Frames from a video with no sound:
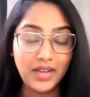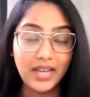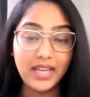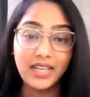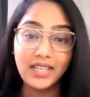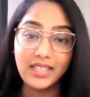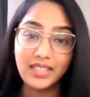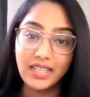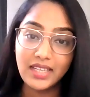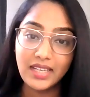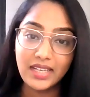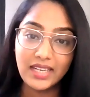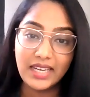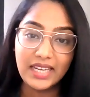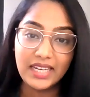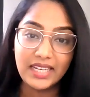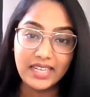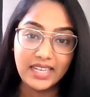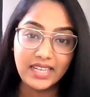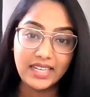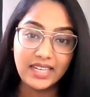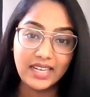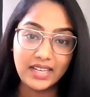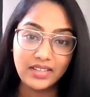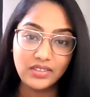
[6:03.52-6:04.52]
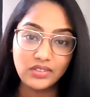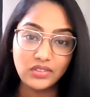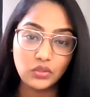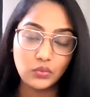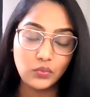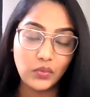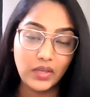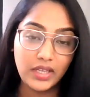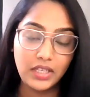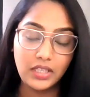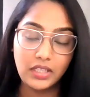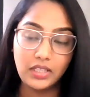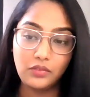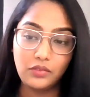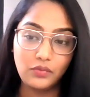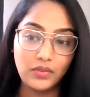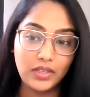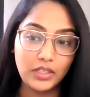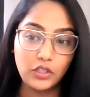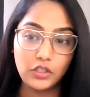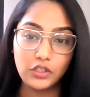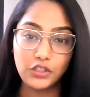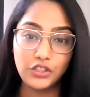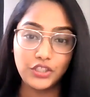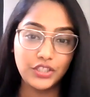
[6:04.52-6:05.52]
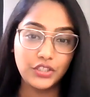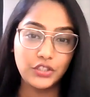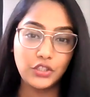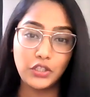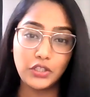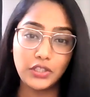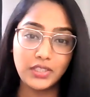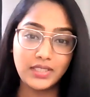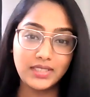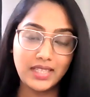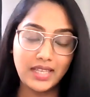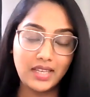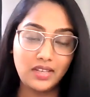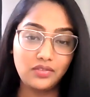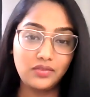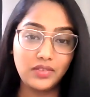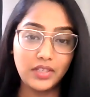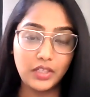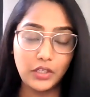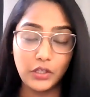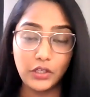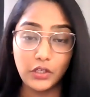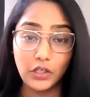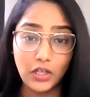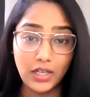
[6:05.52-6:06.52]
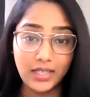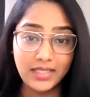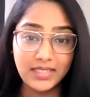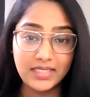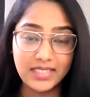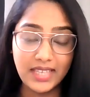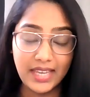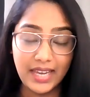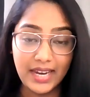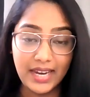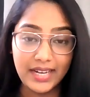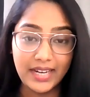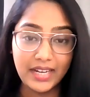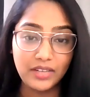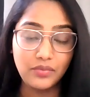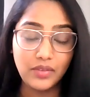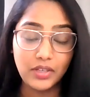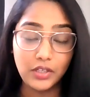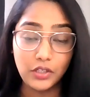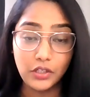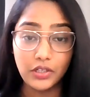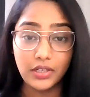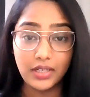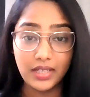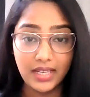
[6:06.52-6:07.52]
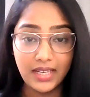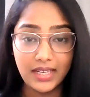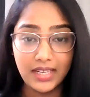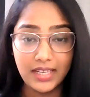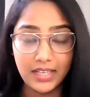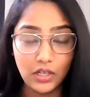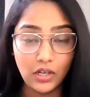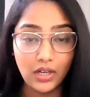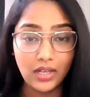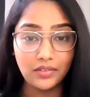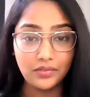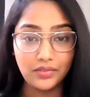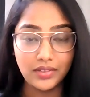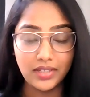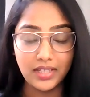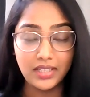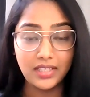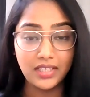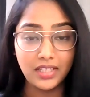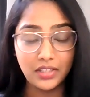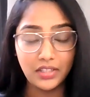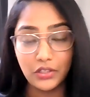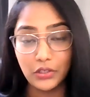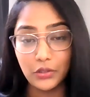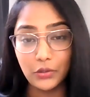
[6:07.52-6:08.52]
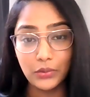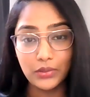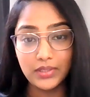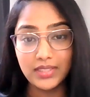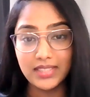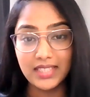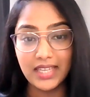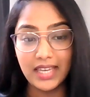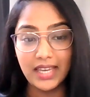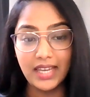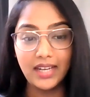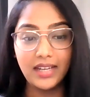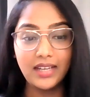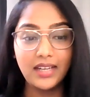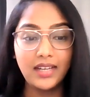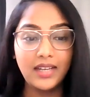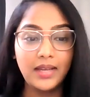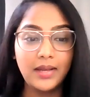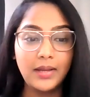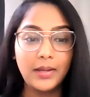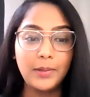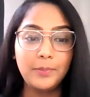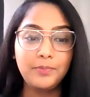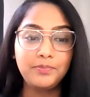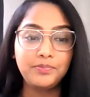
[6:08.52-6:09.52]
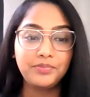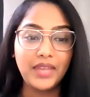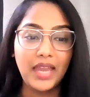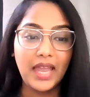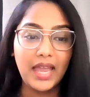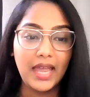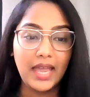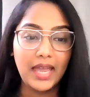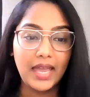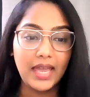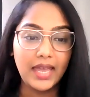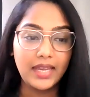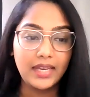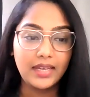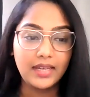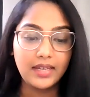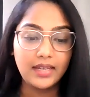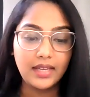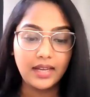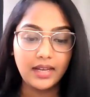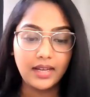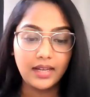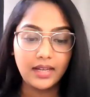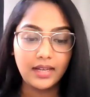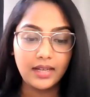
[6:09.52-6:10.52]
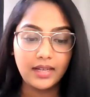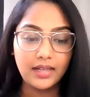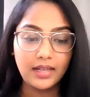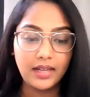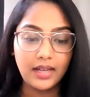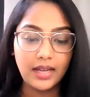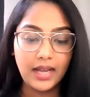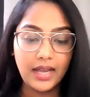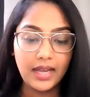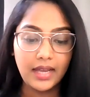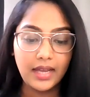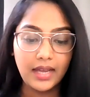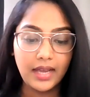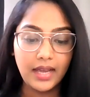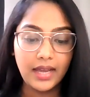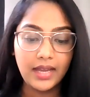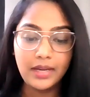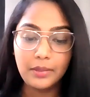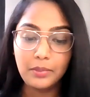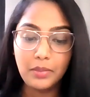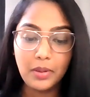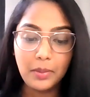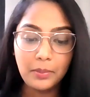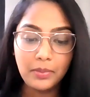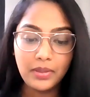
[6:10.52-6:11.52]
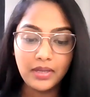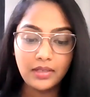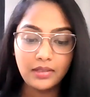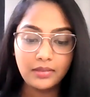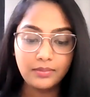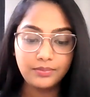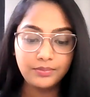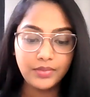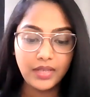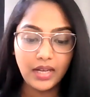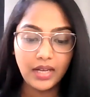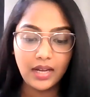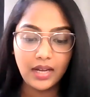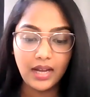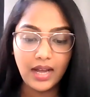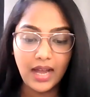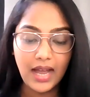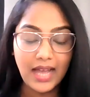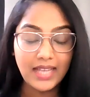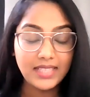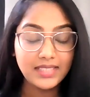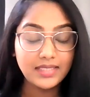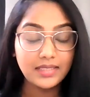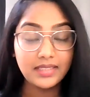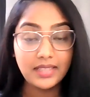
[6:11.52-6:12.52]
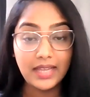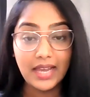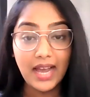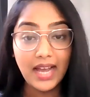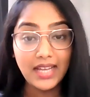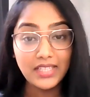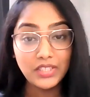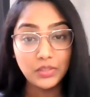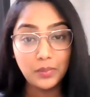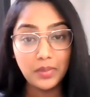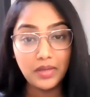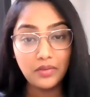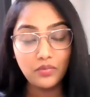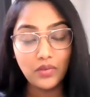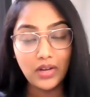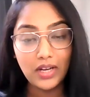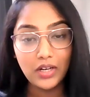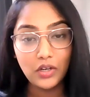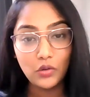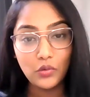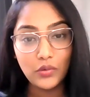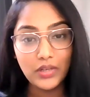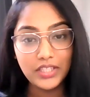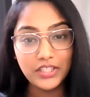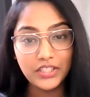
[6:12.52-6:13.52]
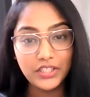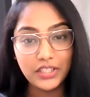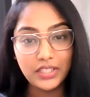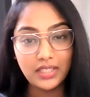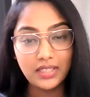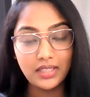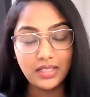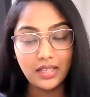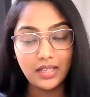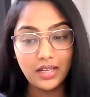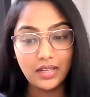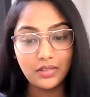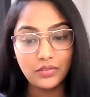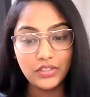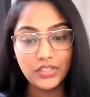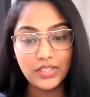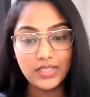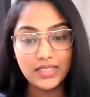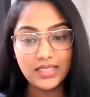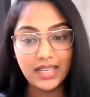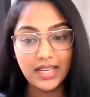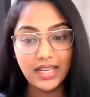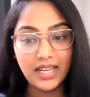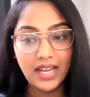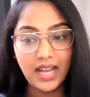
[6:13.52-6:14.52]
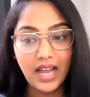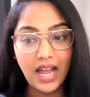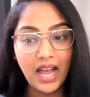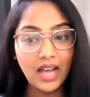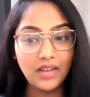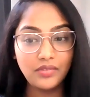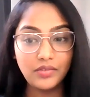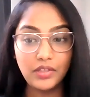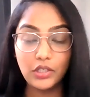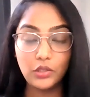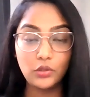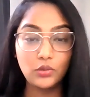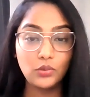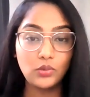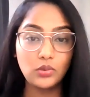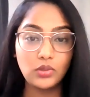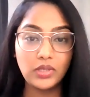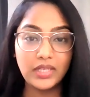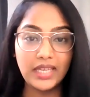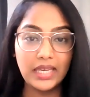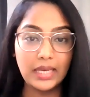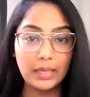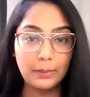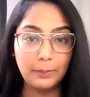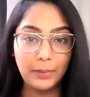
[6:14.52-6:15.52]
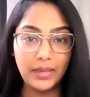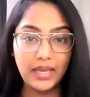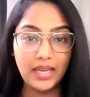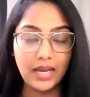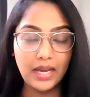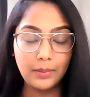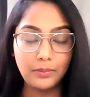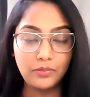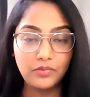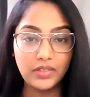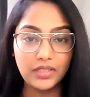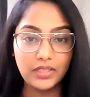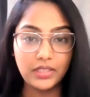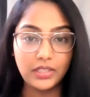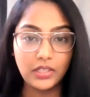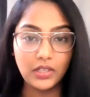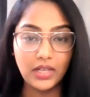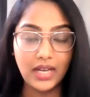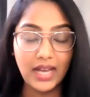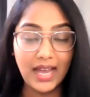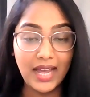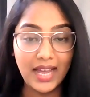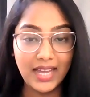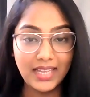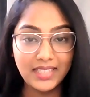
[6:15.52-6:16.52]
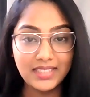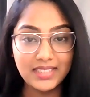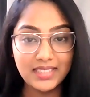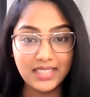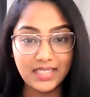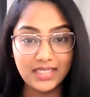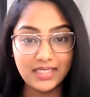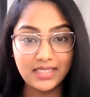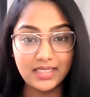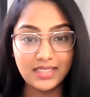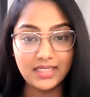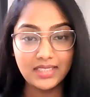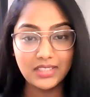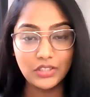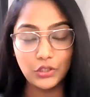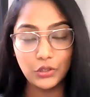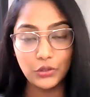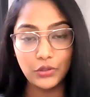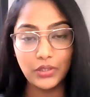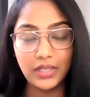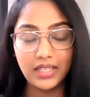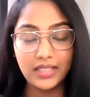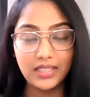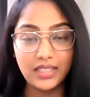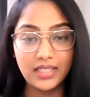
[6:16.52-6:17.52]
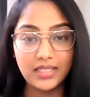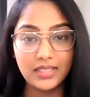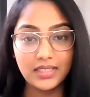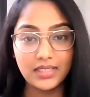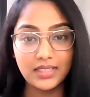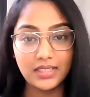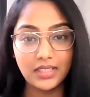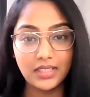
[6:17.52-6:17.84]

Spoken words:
faculty really loves when you're just yourself, when you're not scared, and when you're really confident in your own skin. And I remember as they asked me one question, which is like, how are you keeping up with your hand skills during this